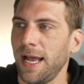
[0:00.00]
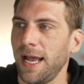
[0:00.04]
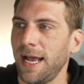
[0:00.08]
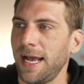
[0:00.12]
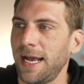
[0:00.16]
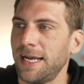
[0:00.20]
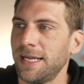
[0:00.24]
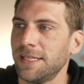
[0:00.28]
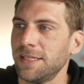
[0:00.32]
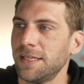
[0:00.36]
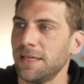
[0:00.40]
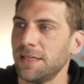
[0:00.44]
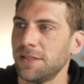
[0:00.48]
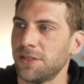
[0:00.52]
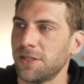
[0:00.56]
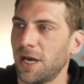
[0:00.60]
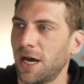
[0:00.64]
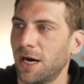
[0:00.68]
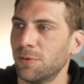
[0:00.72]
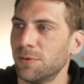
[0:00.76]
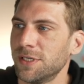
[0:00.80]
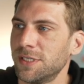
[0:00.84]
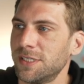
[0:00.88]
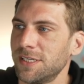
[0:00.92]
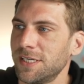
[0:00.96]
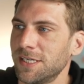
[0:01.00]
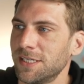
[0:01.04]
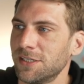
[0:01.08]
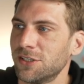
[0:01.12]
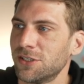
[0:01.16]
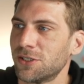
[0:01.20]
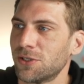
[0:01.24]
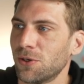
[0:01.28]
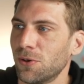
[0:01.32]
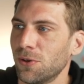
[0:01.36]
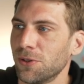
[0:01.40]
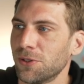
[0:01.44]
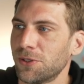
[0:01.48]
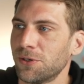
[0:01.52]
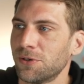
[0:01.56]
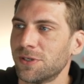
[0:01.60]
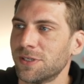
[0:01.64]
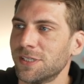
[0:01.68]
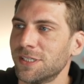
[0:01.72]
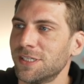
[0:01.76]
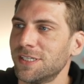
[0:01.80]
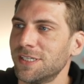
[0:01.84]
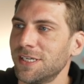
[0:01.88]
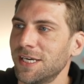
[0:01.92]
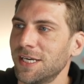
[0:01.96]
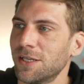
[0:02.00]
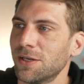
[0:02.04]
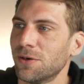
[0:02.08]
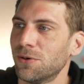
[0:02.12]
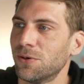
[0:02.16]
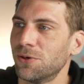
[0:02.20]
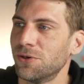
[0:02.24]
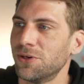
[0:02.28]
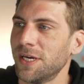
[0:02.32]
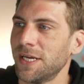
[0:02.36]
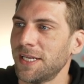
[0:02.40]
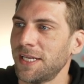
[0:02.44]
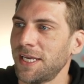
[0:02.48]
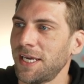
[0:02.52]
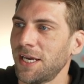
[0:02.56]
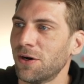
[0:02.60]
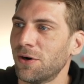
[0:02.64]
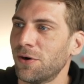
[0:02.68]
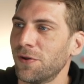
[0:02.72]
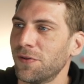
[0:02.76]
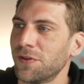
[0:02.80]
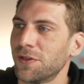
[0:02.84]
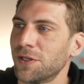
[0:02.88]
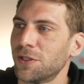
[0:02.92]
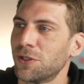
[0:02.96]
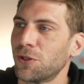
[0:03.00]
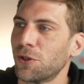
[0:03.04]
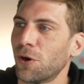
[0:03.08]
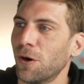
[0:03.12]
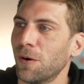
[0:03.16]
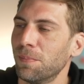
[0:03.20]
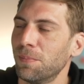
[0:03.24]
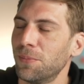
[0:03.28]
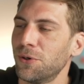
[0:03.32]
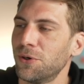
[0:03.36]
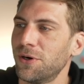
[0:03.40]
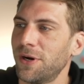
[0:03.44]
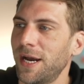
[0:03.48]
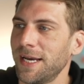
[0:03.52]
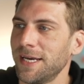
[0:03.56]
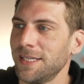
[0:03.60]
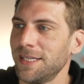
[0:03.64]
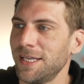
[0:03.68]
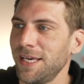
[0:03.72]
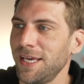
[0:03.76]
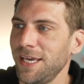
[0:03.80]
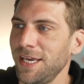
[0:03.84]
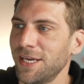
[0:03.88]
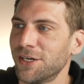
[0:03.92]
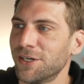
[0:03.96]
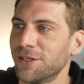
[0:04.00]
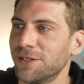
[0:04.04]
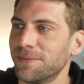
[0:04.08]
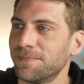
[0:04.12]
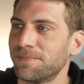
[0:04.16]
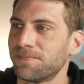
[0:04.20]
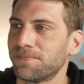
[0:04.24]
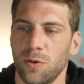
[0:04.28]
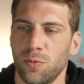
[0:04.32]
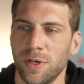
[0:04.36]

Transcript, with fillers: and now it's installed you can see it already on the top right here